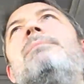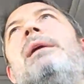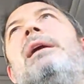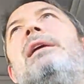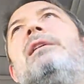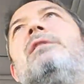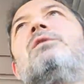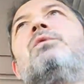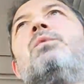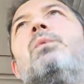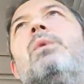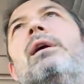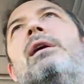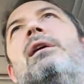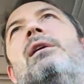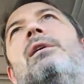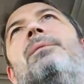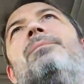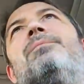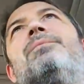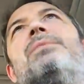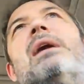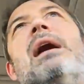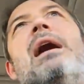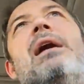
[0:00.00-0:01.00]
means
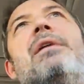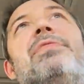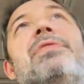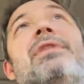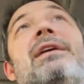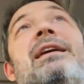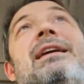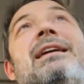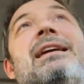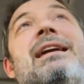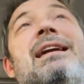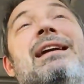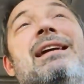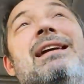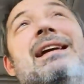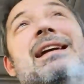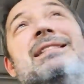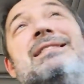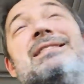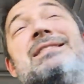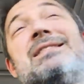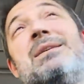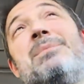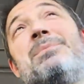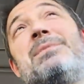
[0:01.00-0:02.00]
well. I think
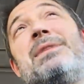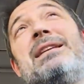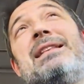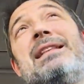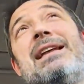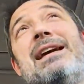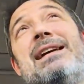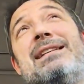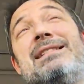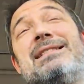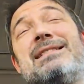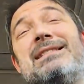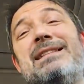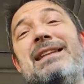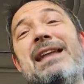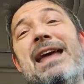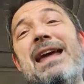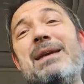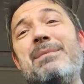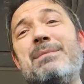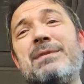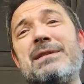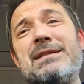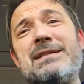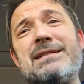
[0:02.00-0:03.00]
it's something that his
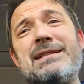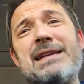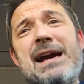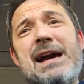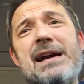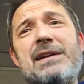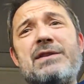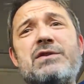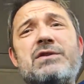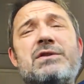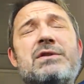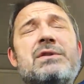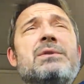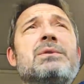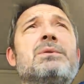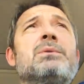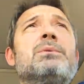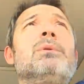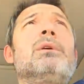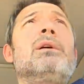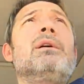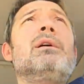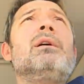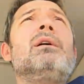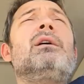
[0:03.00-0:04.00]
name is attached
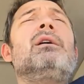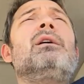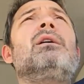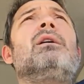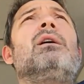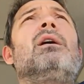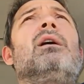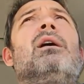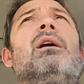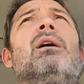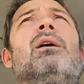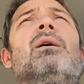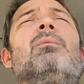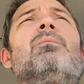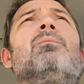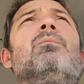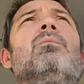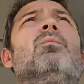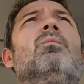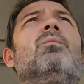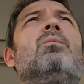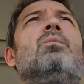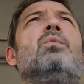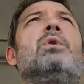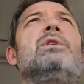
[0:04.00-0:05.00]
to, uh,
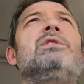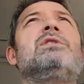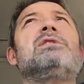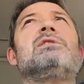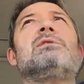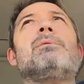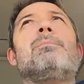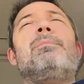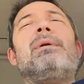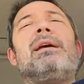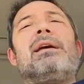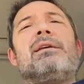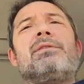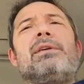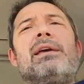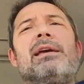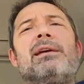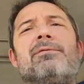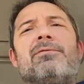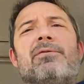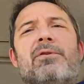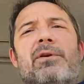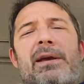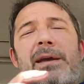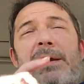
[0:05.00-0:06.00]
which is a big
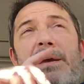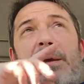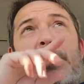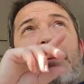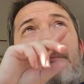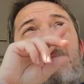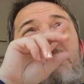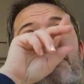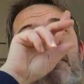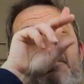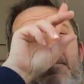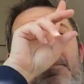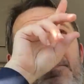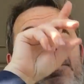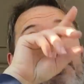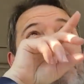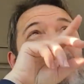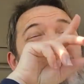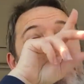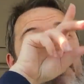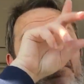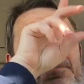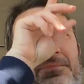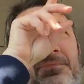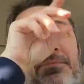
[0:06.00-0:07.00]
thing for him.
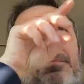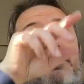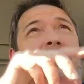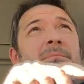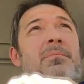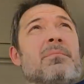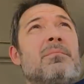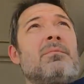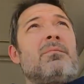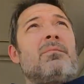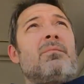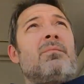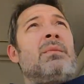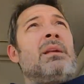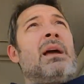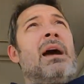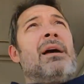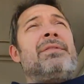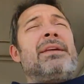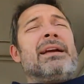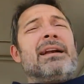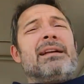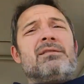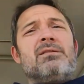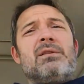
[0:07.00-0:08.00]

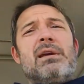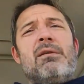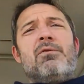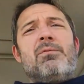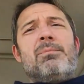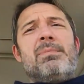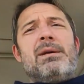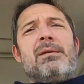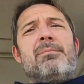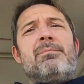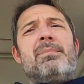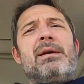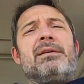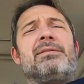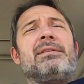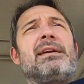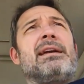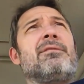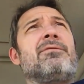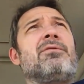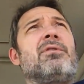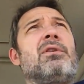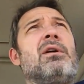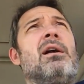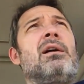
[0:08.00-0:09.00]
I think it's, it would be a big
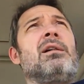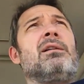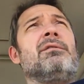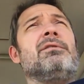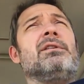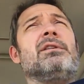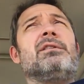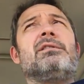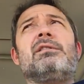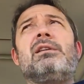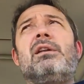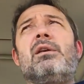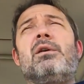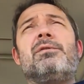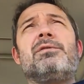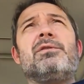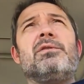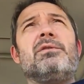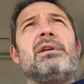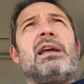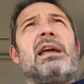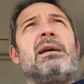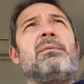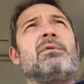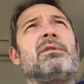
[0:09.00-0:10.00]
thing for all of us, you know, if
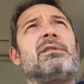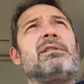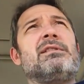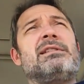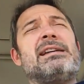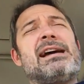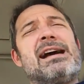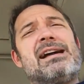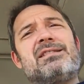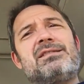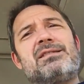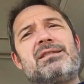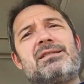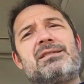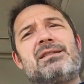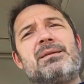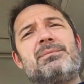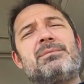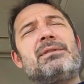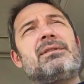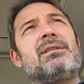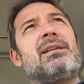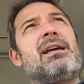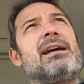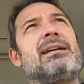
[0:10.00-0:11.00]
your name was attached to
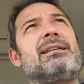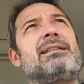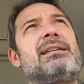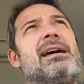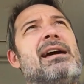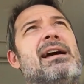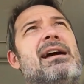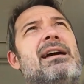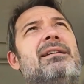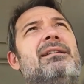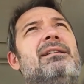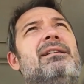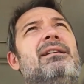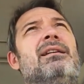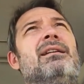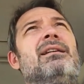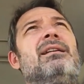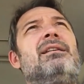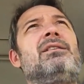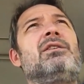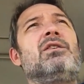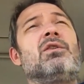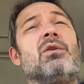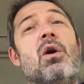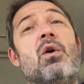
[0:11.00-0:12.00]
something like that,
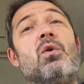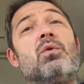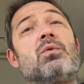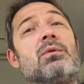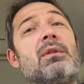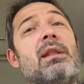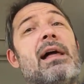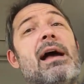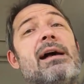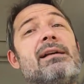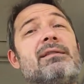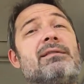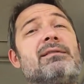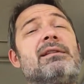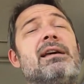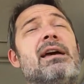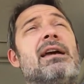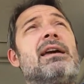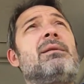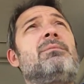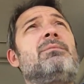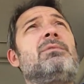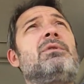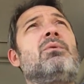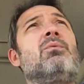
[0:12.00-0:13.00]
your own last
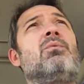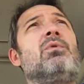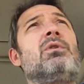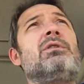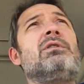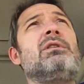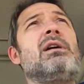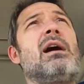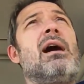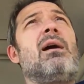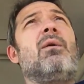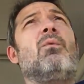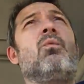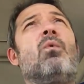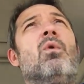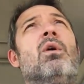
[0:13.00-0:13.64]
name, you would not